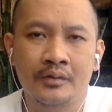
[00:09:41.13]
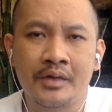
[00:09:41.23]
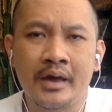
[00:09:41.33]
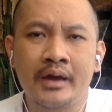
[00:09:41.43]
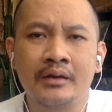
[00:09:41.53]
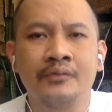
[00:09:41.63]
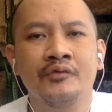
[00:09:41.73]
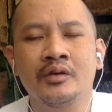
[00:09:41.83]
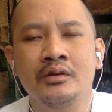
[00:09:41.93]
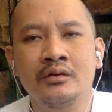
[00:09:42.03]
Then
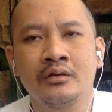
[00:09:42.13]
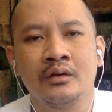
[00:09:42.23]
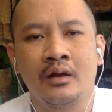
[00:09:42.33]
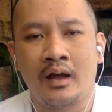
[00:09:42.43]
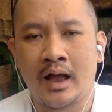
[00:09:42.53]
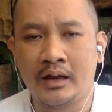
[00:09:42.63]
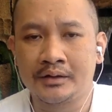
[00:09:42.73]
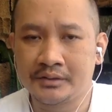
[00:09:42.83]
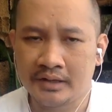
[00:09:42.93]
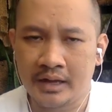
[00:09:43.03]
we are
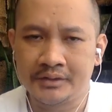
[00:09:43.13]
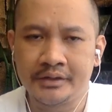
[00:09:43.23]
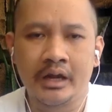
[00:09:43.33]
discussing